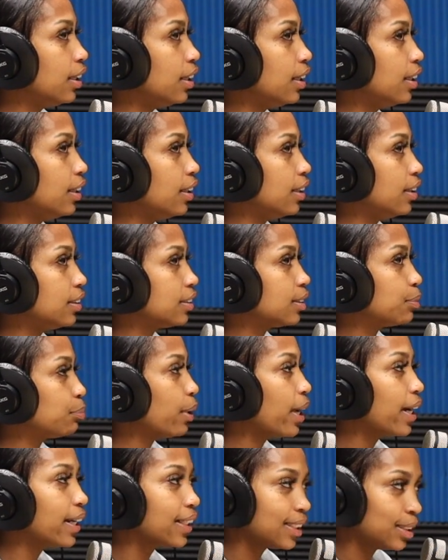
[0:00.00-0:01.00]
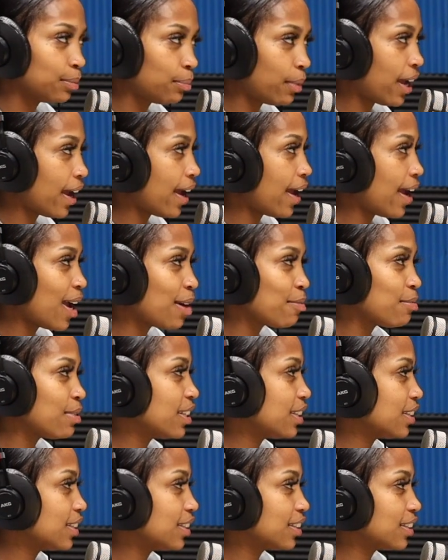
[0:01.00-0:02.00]
is practice bad
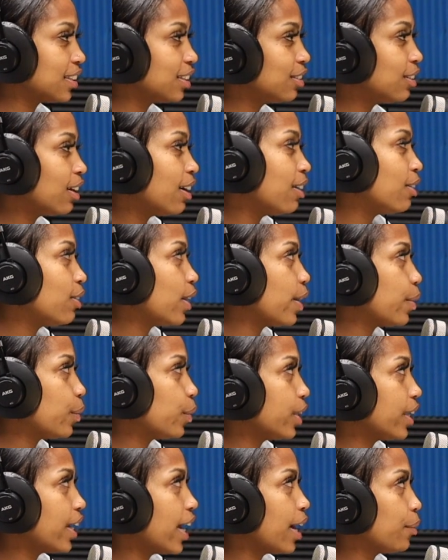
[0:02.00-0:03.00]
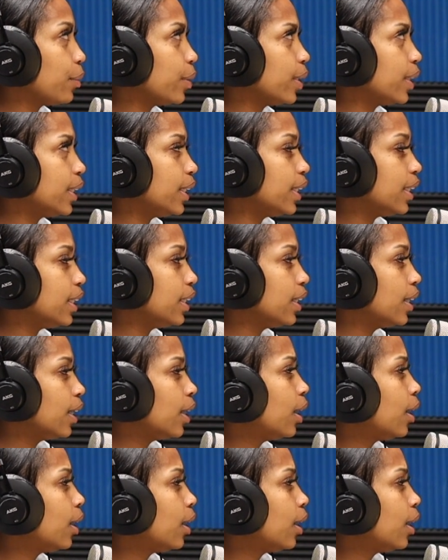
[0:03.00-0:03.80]
habits, and we're not really